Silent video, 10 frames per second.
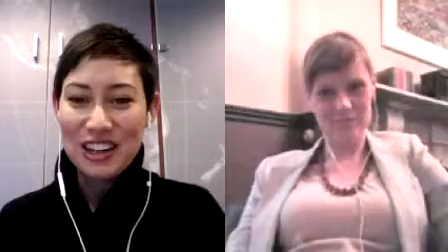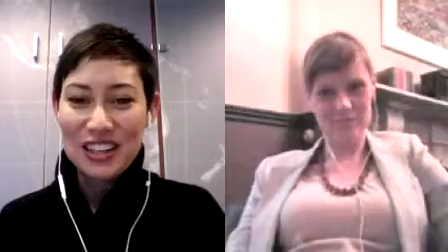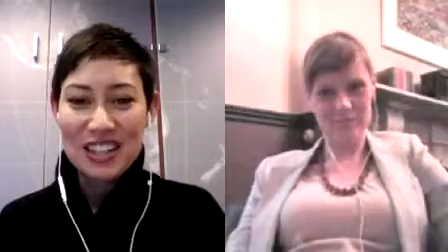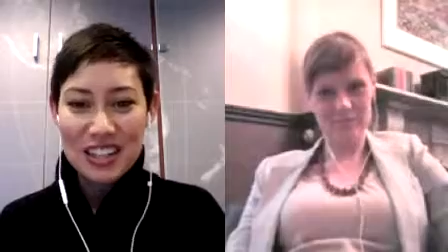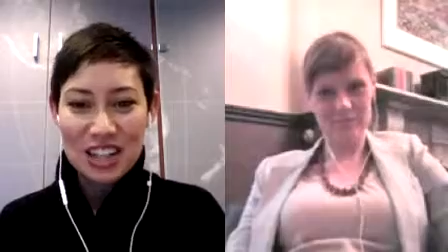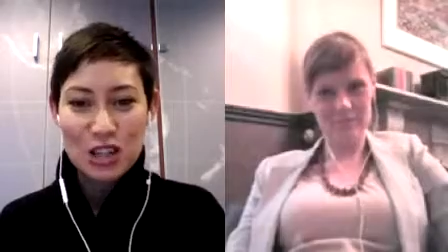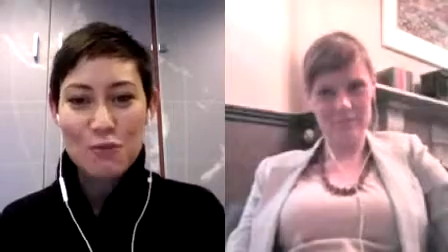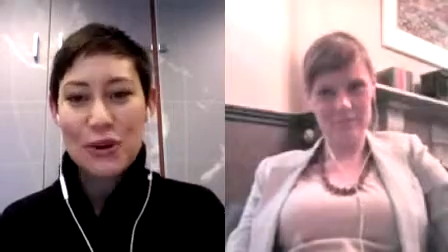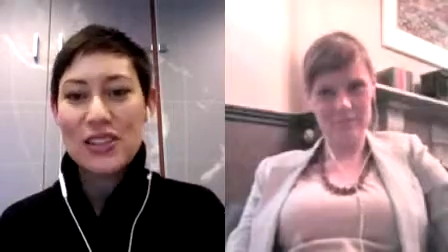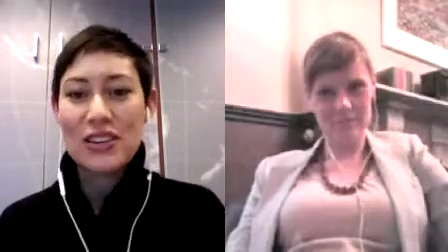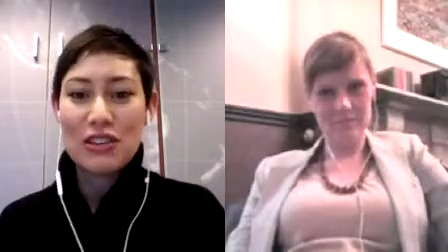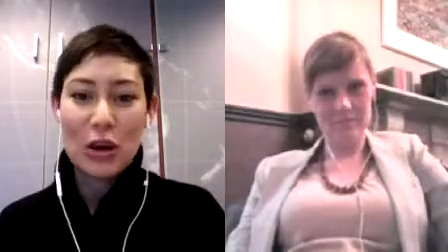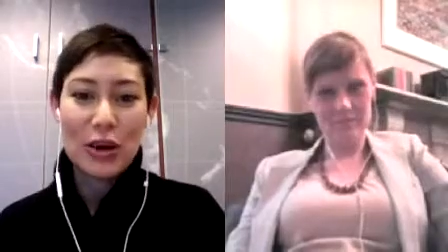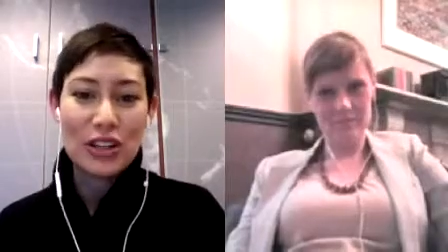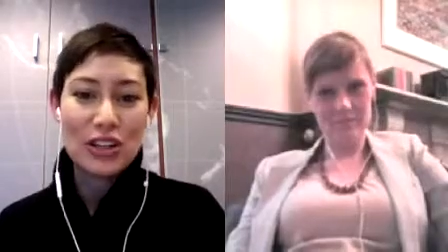Speaker 1: you know, the Indonesian president
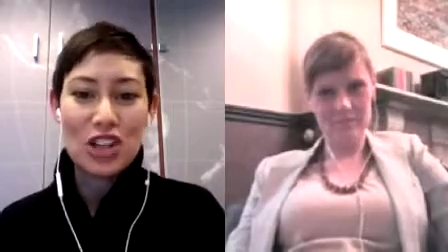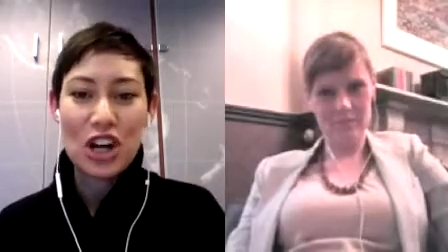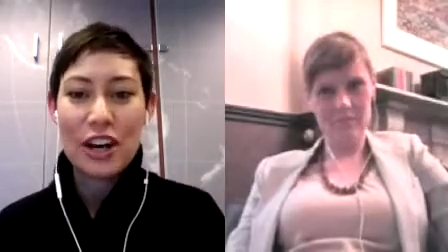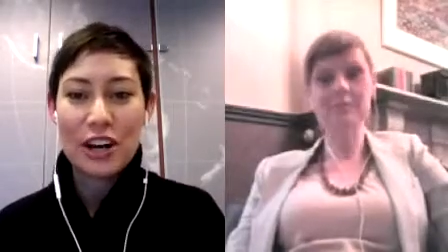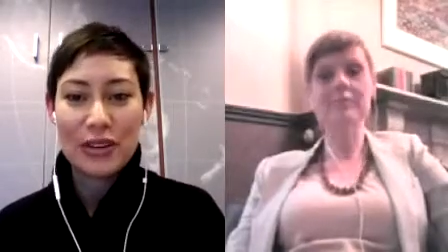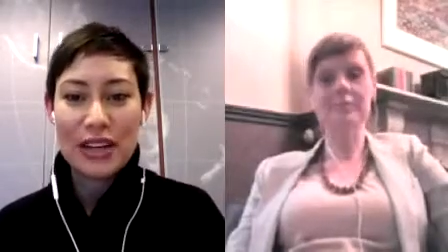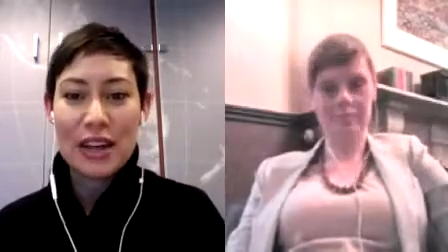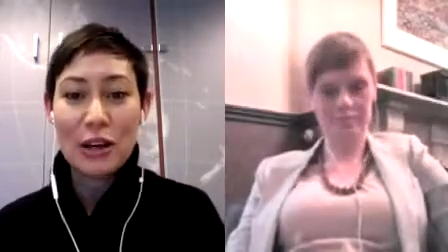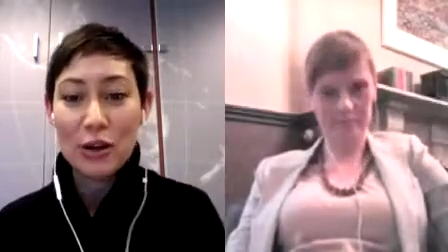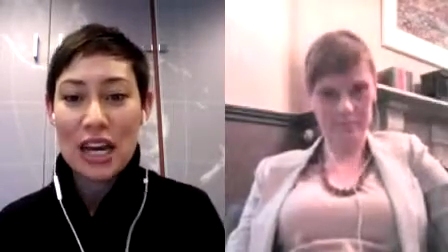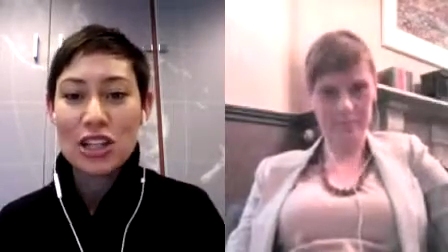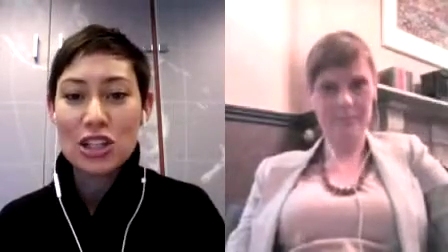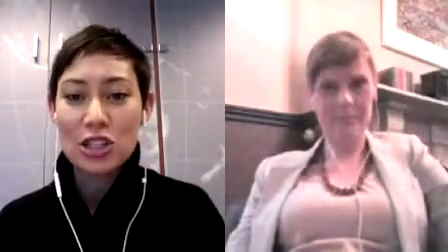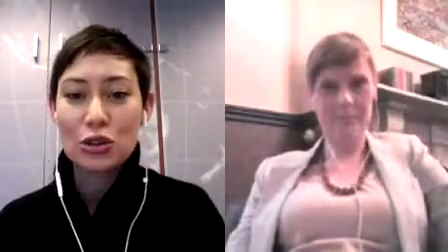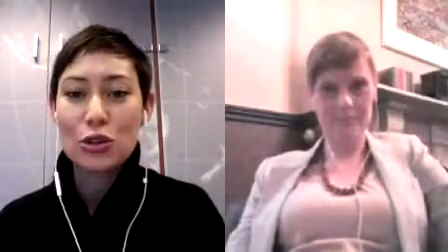going to China and, and
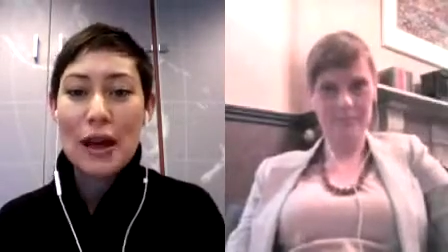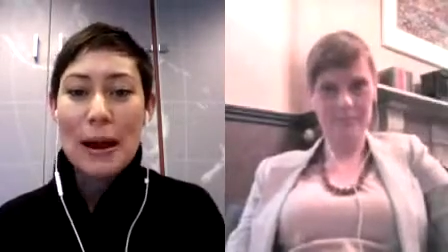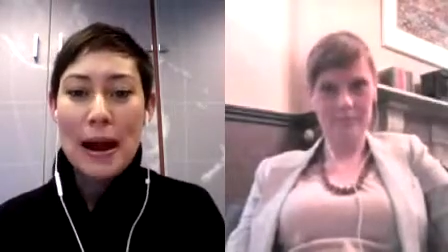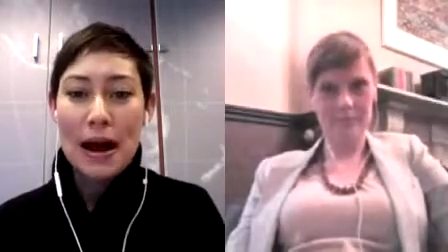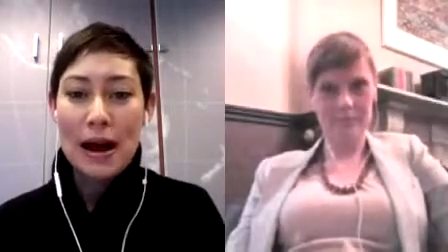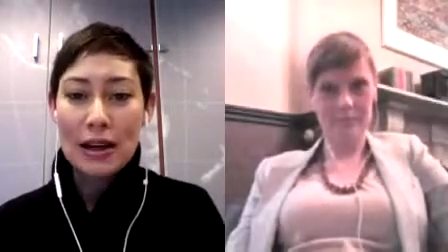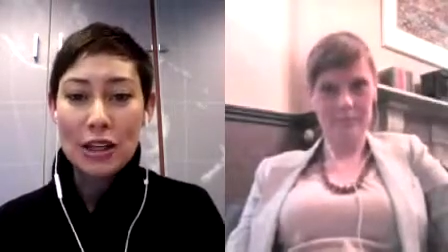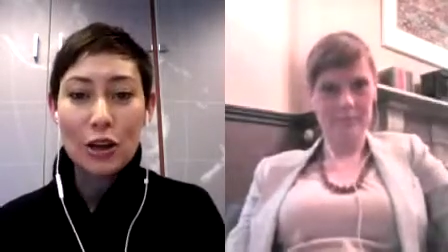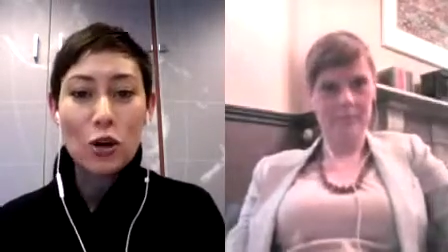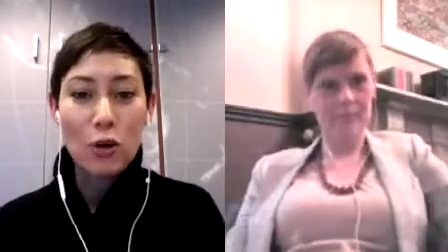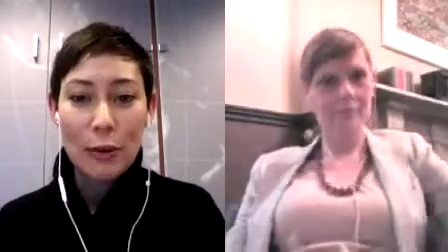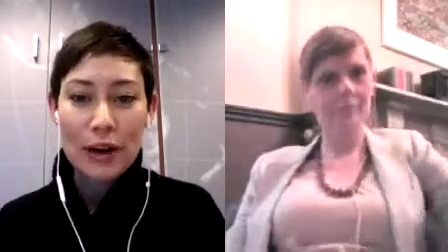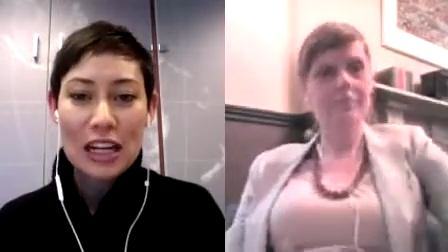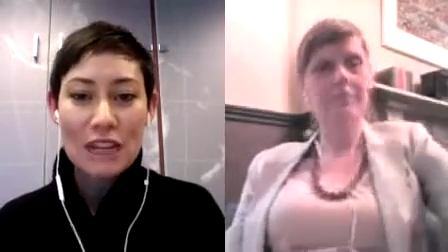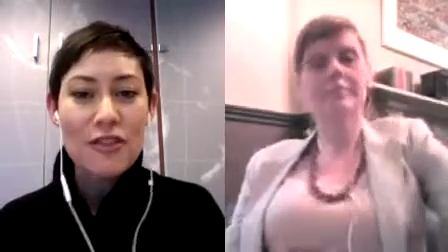looking to, uh, you know,
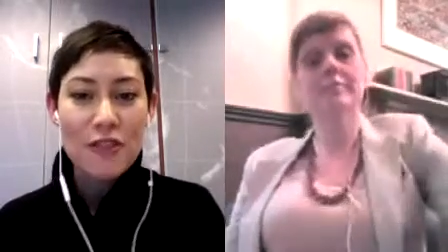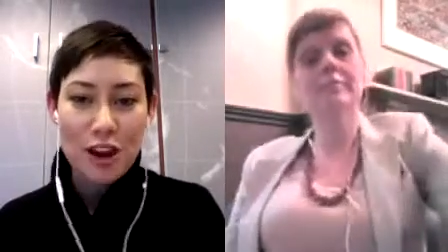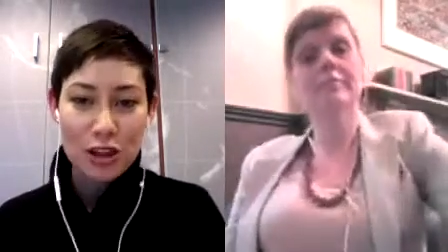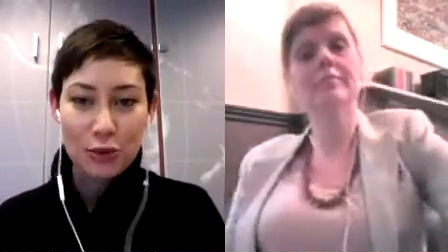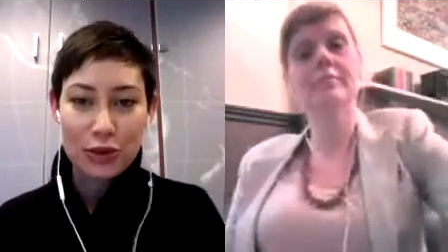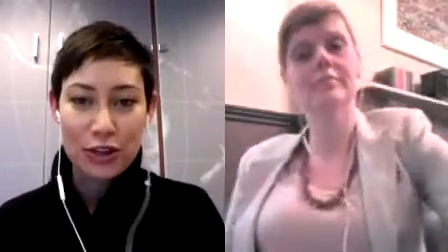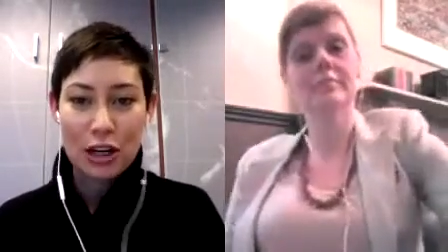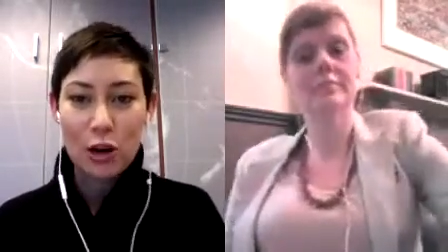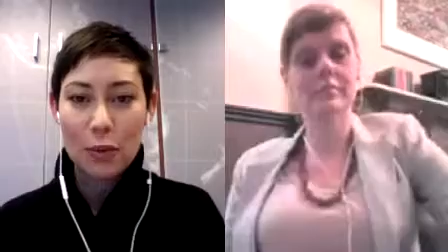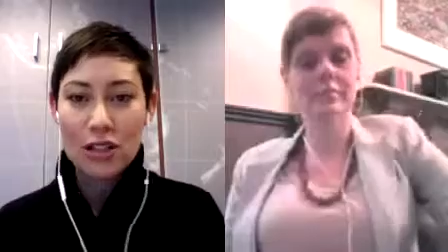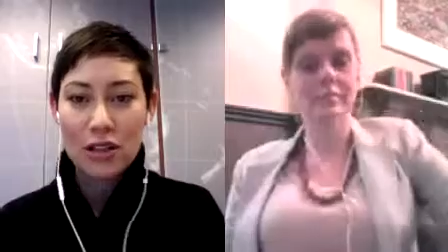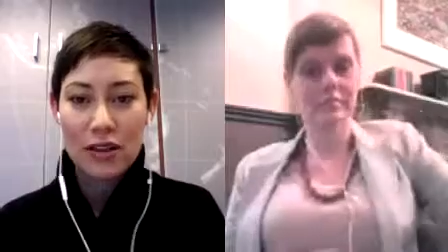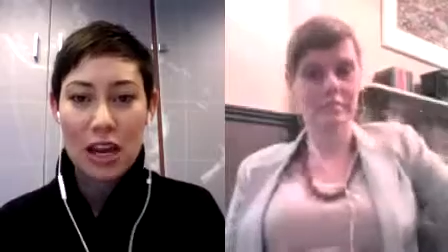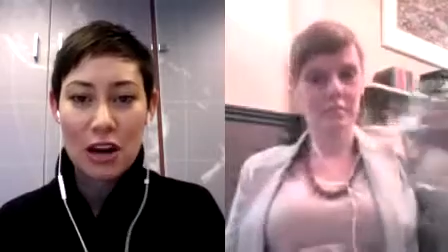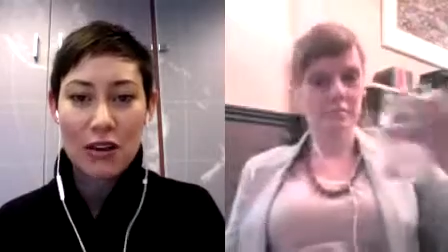cooperate even further on economic
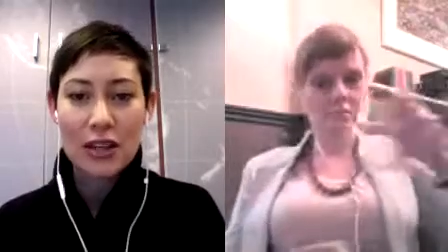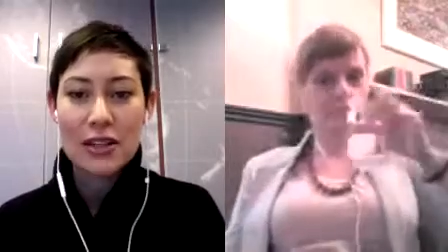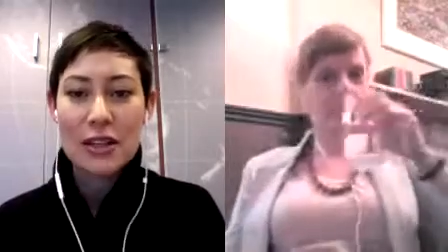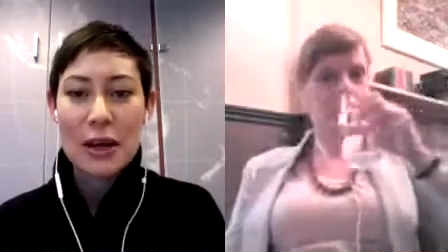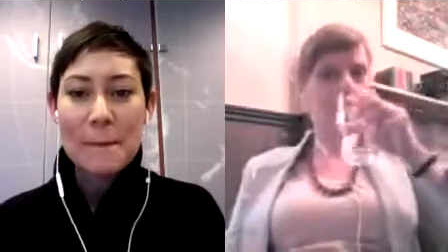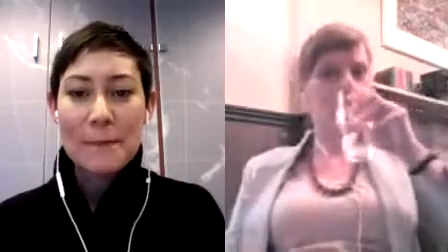sort of areas.